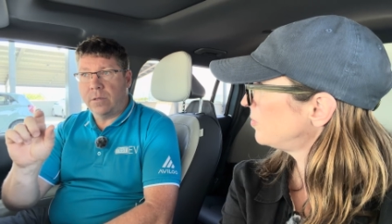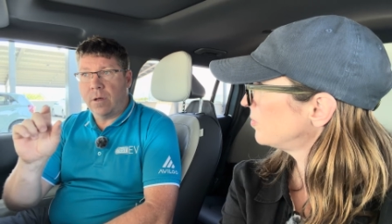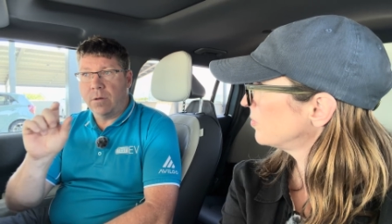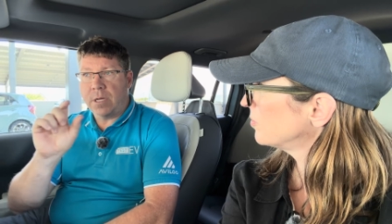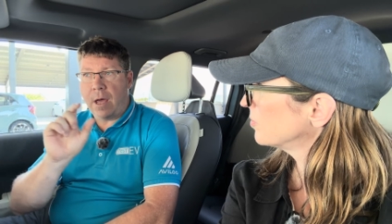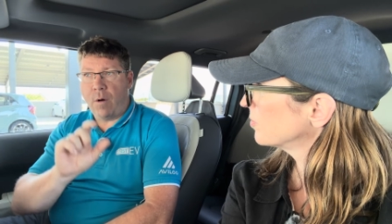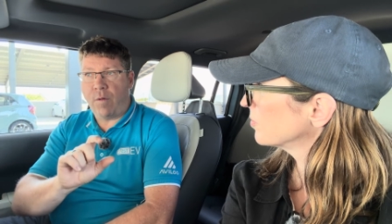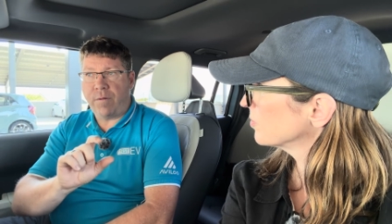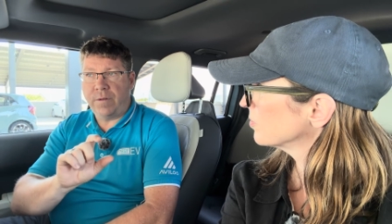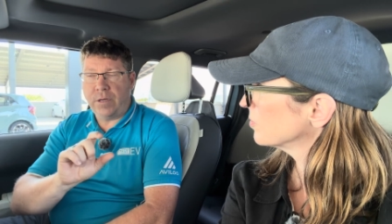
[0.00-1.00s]
those
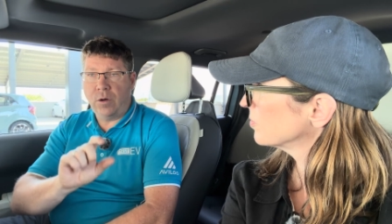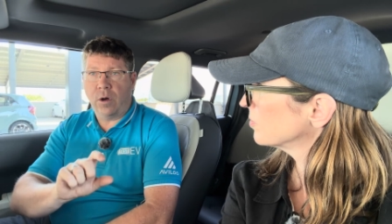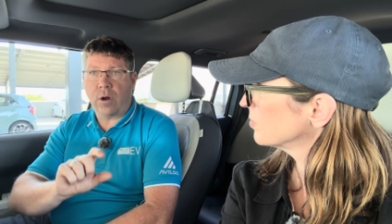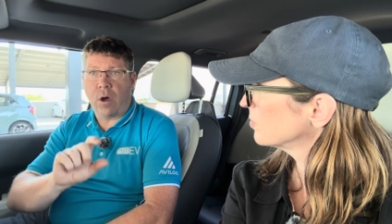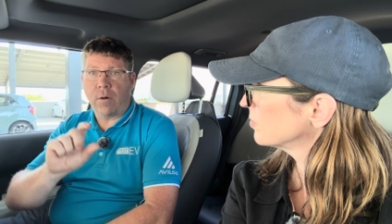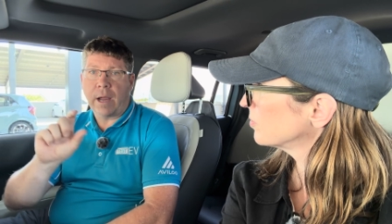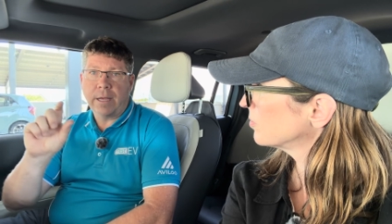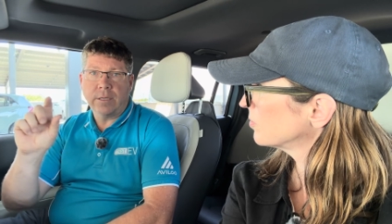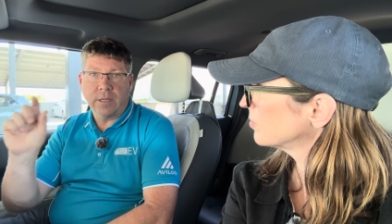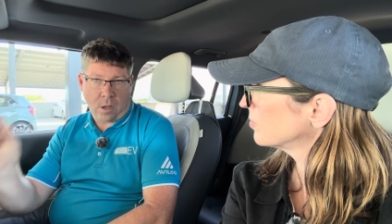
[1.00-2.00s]
health did not
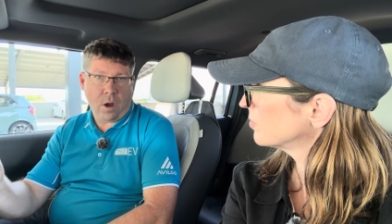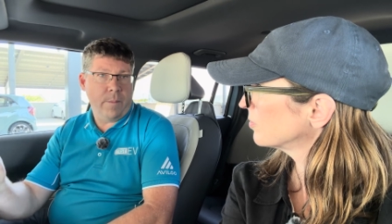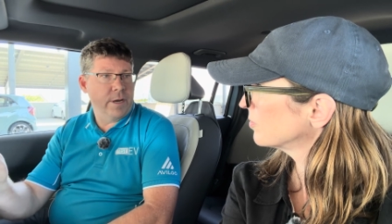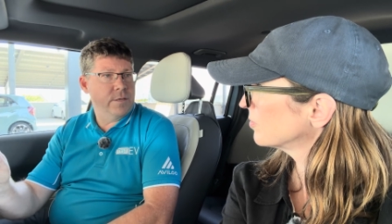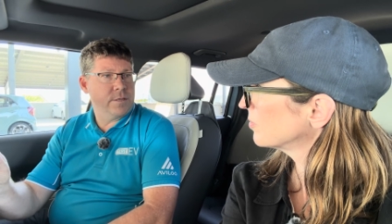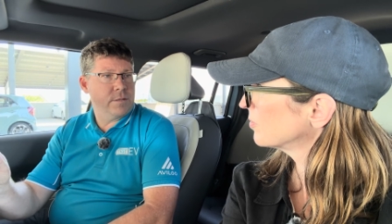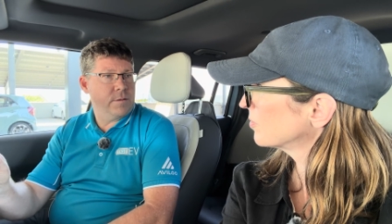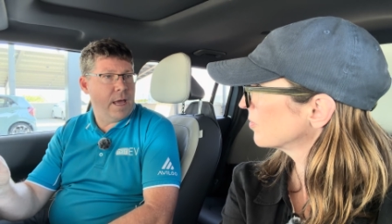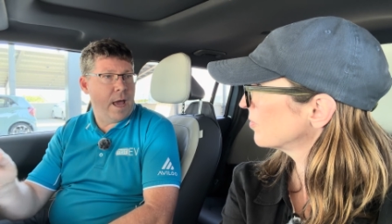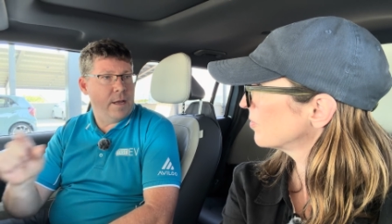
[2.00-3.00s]
correlate to the kilometres.
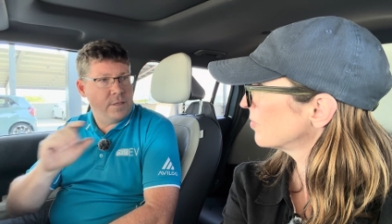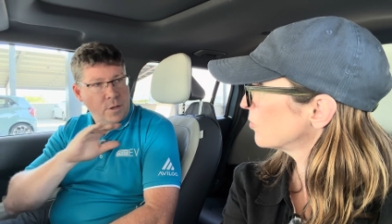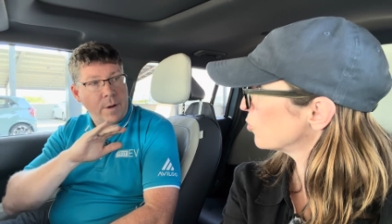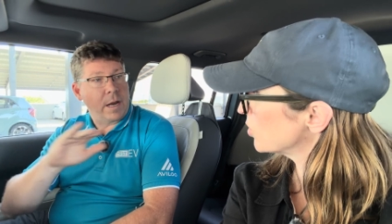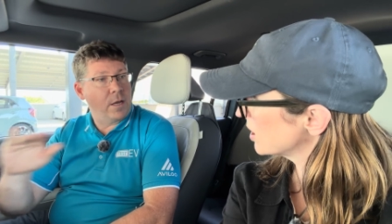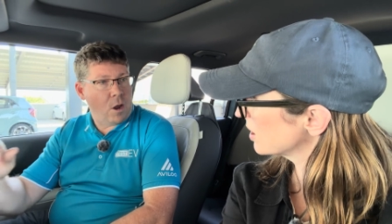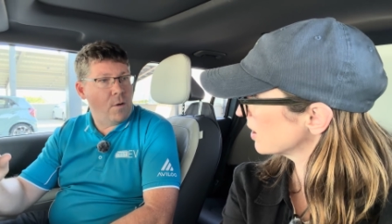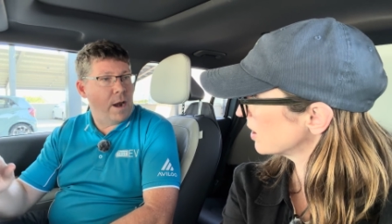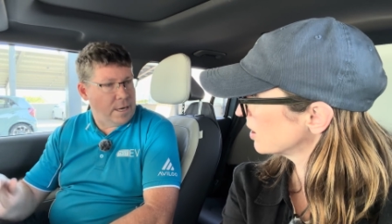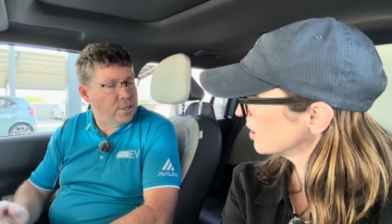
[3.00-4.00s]
They aren't directly really?
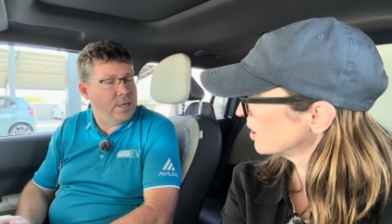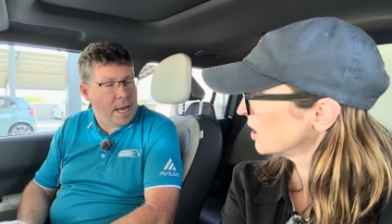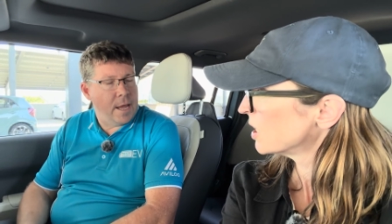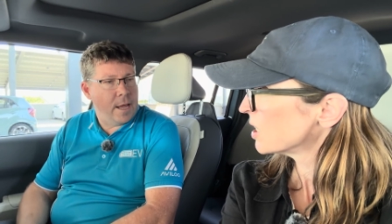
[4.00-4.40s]
correlation. Yeah,